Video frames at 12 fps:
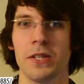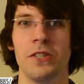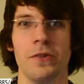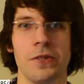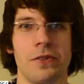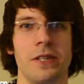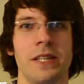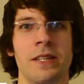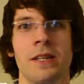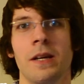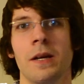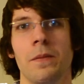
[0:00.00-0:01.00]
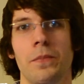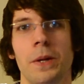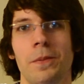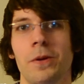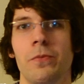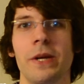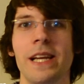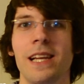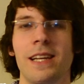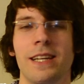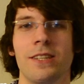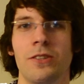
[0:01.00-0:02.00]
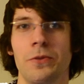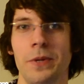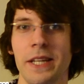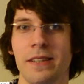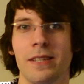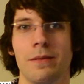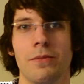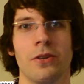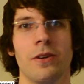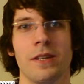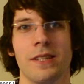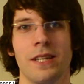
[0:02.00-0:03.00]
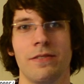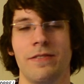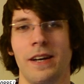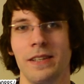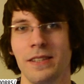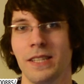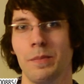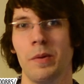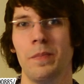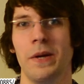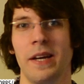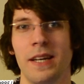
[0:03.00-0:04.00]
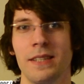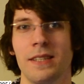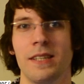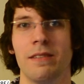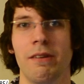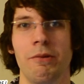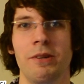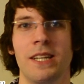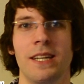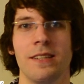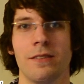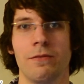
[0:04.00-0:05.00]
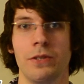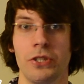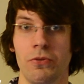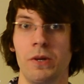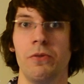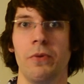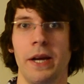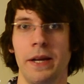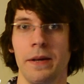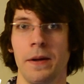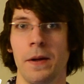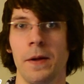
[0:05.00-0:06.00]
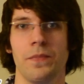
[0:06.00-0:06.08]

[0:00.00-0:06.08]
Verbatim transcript: but usually people really like to read them because they're fun, they're prepared in a very nice visual way.